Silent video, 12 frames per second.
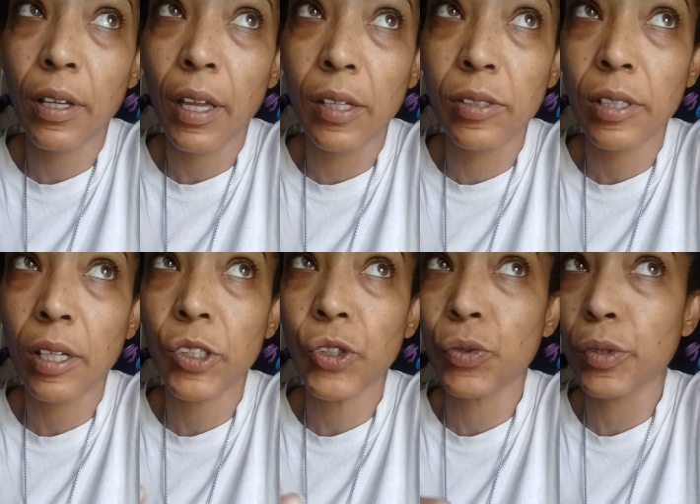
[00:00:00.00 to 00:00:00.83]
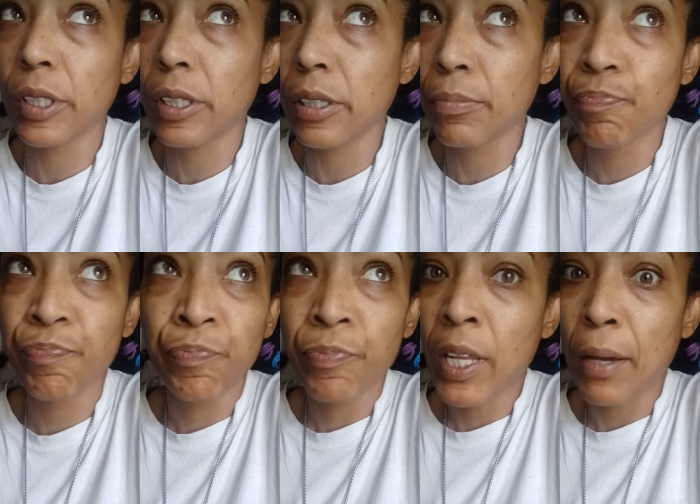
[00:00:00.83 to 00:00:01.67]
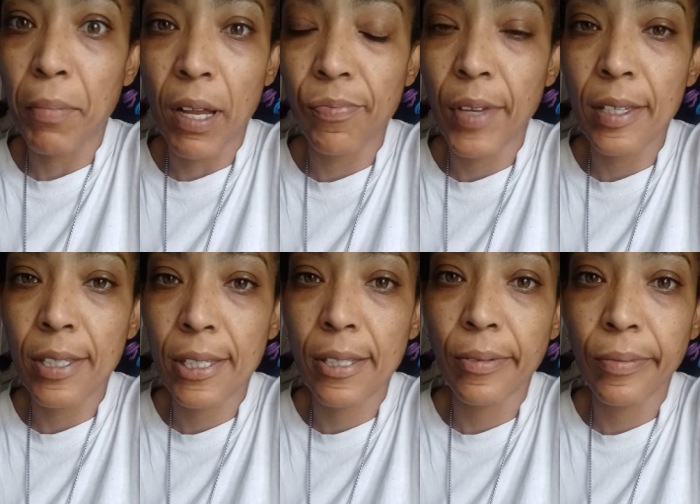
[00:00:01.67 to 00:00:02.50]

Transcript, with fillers: ancestry, my face.